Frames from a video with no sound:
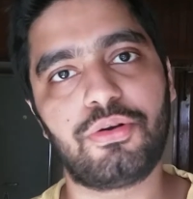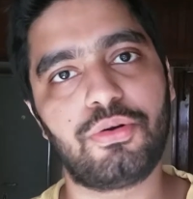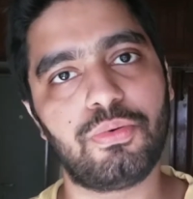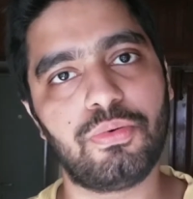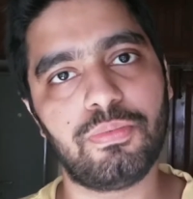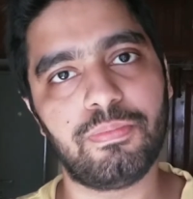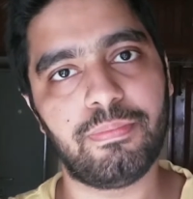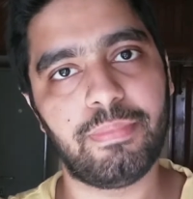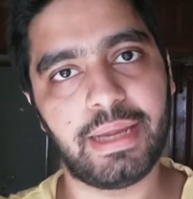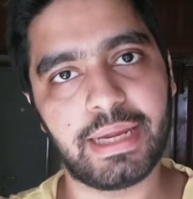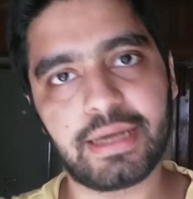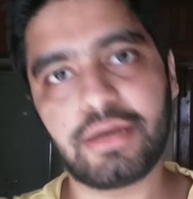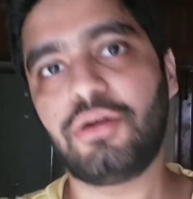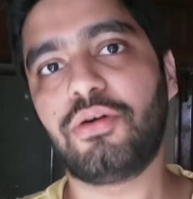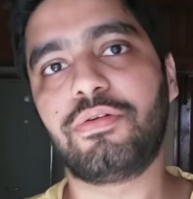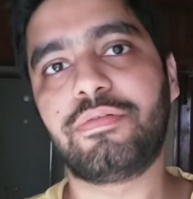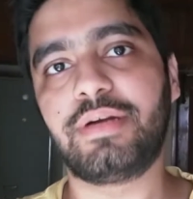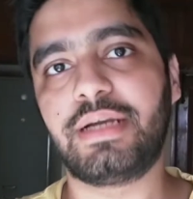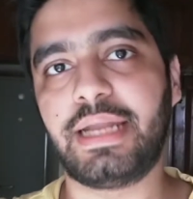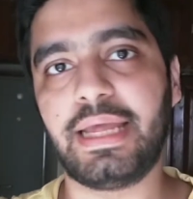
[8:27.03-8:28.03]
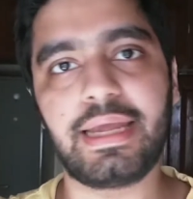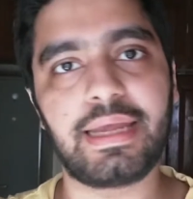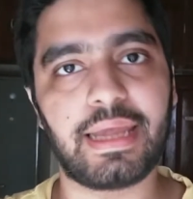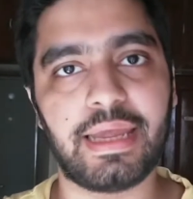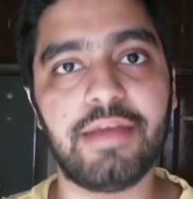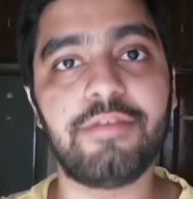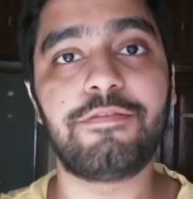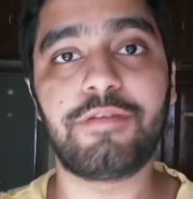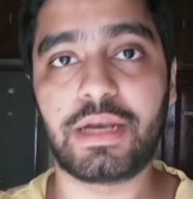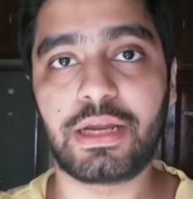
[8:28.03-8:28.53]
to make a
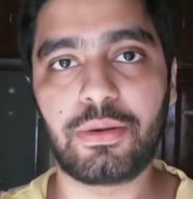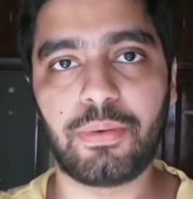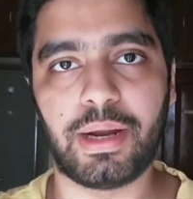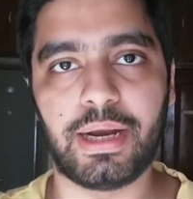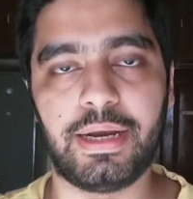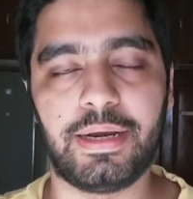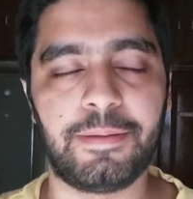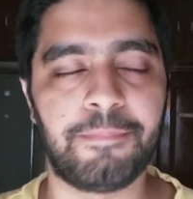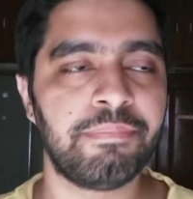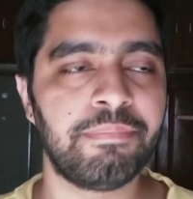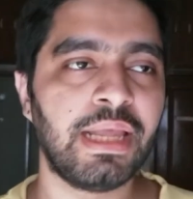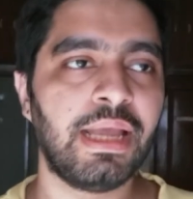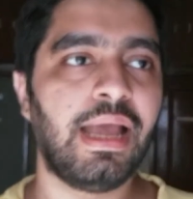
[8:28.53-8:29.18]
overtake if required.